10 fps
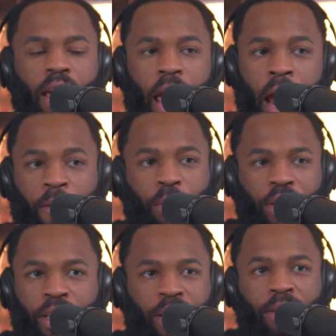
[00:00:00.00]

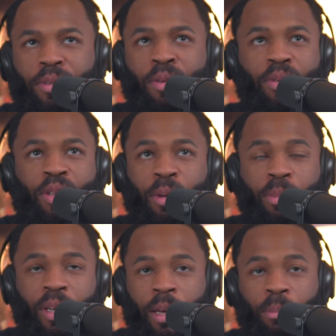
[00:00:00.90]
to
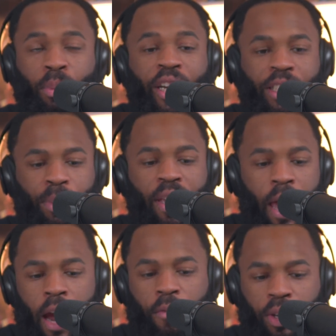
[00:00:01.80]
embrace being
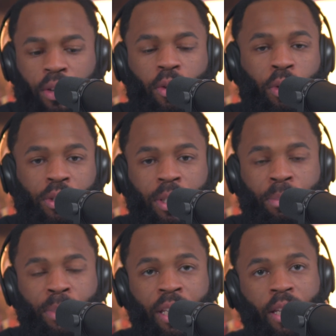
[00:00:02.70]
African, or to
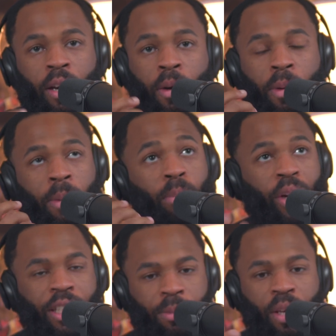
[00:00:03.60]
be
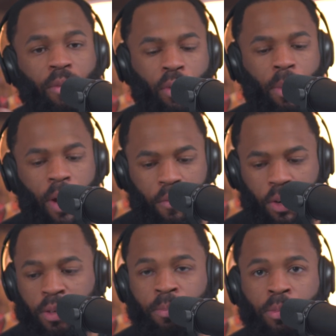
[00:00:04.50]
embrace being from
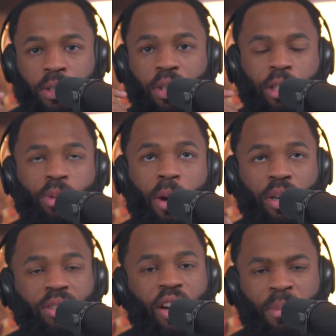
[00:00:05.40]
Africa. So that's why I
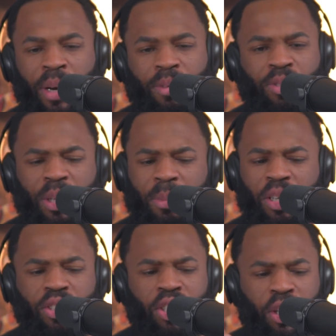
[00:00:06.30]
want to talk about some of
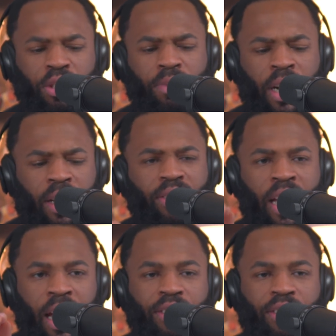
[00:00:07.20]
the church fathers. How